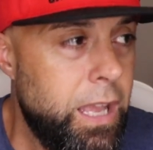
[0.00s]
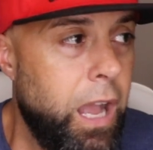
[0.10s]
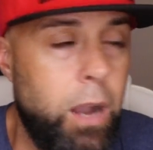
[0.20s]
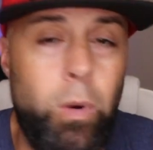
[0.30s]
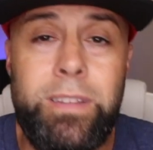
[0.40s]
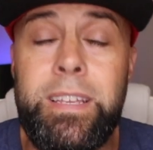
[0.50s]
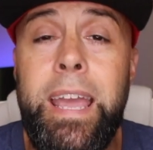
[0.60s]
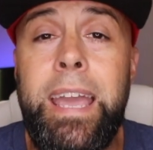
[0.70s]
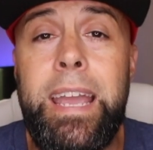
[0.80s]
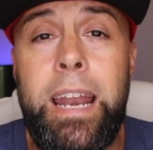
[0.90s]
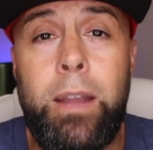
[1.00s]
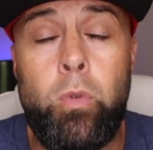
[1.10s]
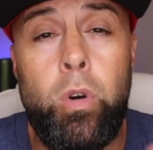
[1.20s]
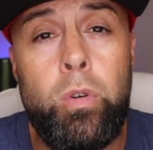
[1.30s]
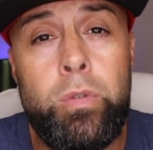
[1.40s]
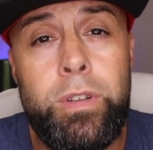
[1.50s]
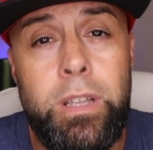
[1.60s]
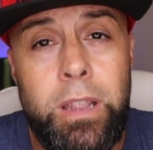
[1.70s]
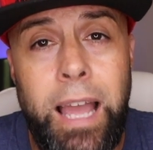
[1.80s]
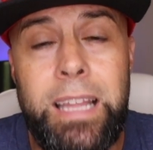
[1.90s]
I went today and I rolled
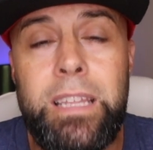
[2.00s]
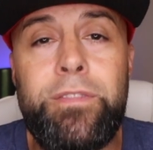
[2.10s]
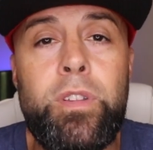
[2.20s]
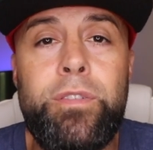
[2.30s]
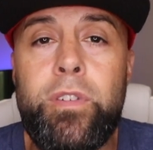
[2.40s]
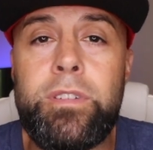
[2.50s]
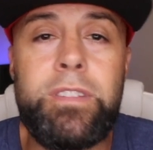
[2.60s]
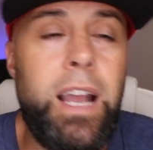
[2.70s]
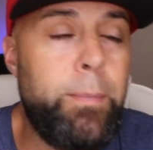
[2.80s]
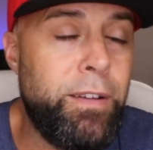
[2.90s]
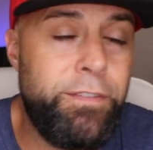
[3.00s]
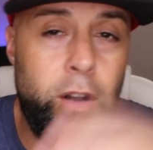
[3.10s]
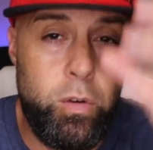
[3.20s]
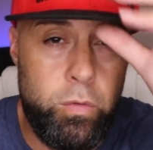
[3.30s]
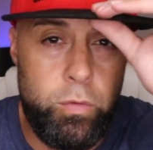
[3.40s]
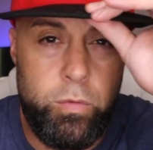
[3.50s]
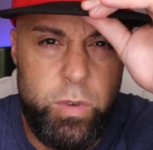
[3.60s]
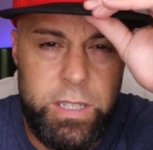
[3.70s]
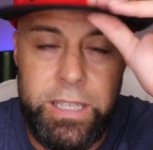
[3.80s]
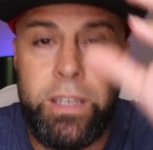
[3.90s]
lightly for the first time. I felt
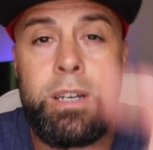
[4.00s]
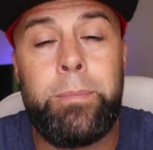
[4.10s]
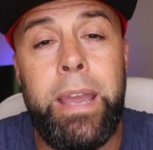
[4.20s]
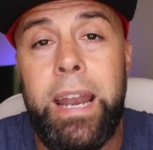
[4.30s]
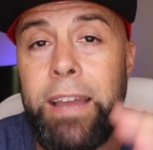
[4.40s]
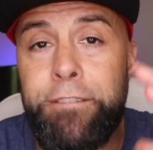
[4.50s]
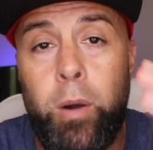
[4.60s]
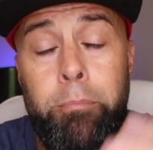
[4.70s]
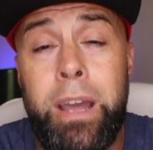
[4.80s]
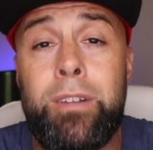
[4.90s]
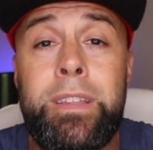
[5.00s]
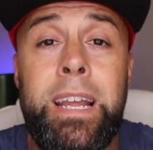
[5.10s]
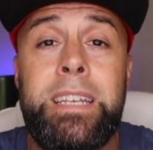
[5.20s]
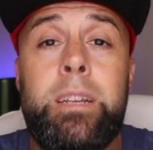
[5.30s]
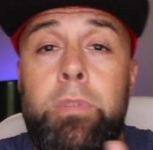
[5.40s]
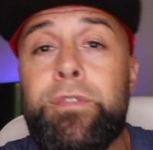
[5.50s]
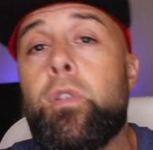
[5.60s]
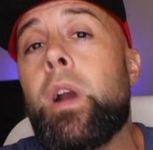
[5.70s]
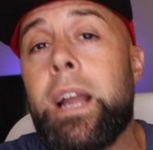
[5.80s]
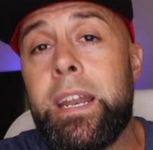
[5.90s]
really good, man. I felt better than I did
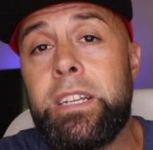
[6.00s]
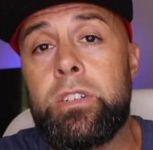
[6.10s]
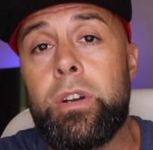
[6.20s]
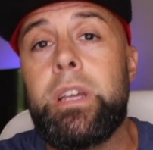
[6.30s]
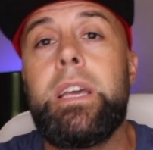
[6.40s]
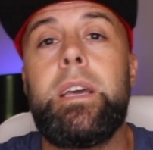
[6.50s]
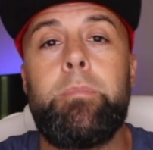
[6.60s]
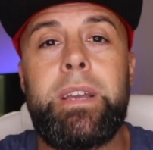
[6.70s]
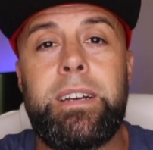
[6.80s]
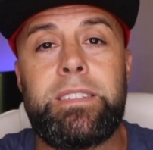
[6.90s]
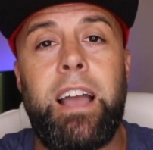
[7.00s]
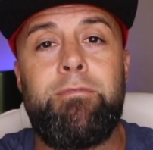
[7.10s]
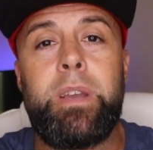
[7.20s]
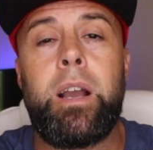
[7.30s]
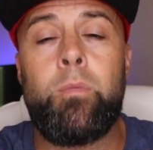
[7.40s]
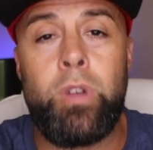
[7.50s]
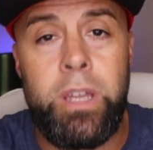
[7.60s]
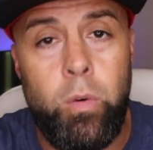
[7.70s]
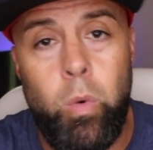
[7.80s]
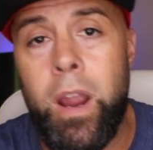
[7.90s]
before I got injured because I've become
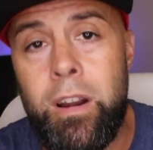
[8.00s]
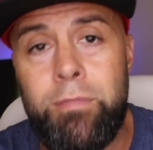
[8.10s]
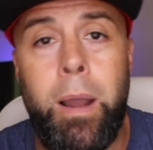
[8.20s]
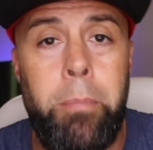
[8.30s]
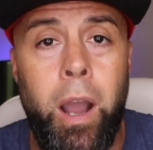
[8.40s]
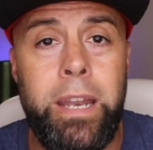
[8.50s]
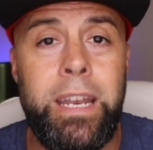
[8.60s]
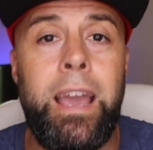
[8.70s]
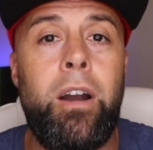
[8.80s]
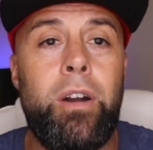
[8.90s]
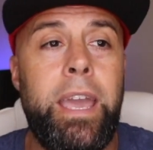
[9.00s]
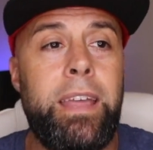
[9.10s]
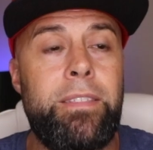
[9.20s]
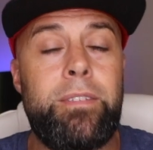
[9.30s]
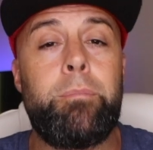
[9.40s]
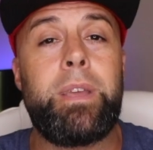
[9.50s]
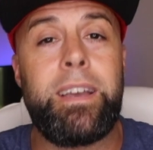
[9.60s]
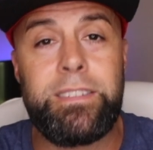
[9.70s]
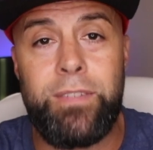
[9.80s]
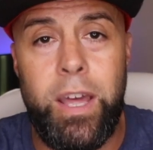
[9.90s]
really aware of my body now, and
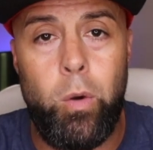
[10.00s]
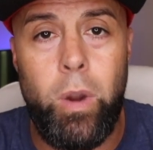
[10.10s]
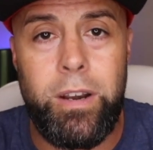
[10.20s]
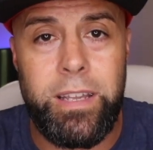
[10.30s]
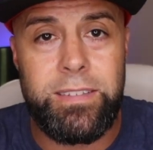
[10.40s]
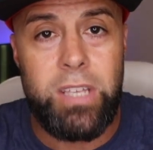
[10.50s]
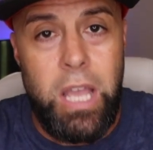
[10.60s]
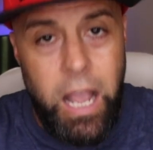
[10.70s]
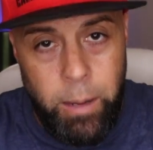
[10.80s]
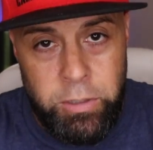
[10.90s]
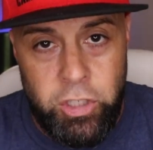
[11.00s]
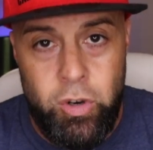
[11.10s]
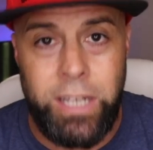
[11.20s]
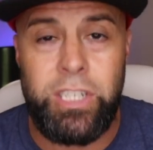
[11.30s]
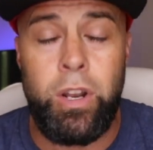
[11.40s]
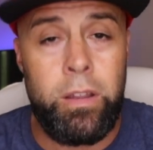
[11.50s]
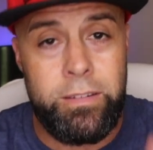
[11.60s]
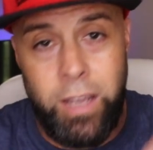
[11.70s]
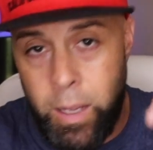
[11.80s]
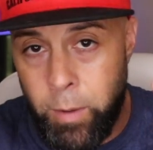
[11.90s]
because of that awareness, I'm stretching all the
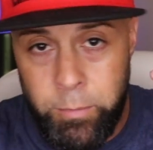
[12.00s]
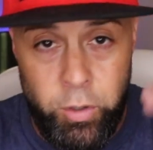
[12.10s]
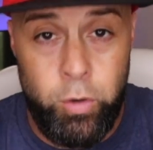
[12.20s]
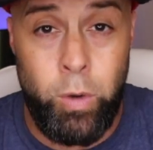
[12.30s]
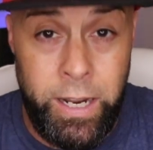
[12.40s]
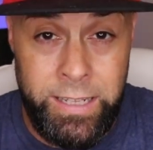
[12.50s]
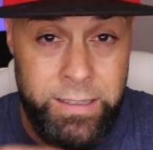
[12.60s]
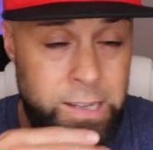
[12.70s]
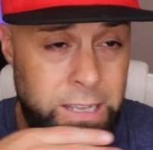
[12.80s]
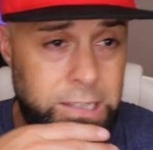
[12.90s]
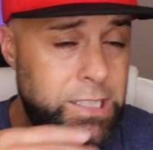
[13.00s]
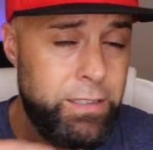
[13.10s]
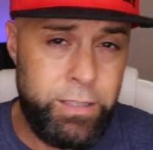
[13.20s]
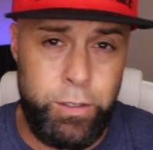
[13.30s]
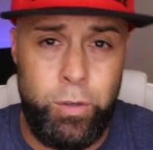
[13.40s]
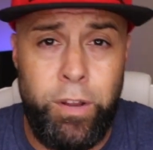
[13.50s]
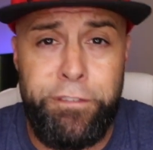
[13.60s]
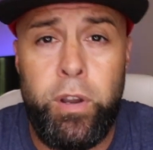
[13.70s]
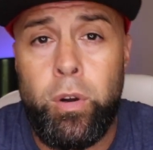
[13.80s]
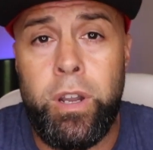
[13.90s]
time. I'm doing what I need to do to
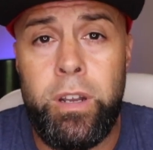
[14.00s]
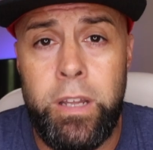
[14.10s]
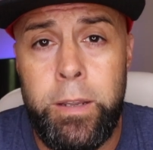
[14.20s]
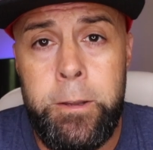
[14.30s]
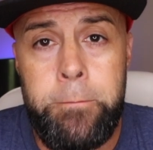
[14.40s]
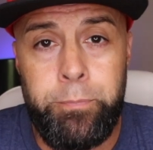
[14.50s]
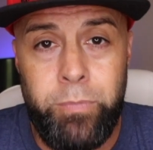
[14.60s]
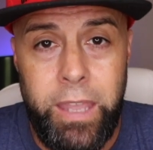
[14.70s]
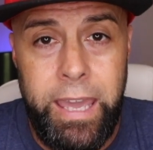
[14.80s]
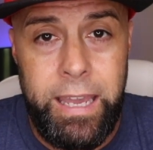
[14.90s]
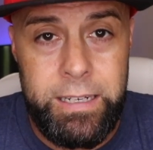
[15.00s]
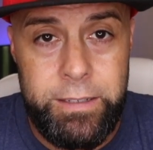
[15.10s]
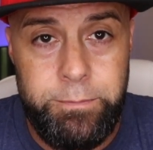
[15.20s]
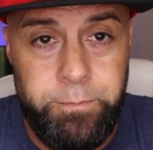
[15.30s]
feel good. And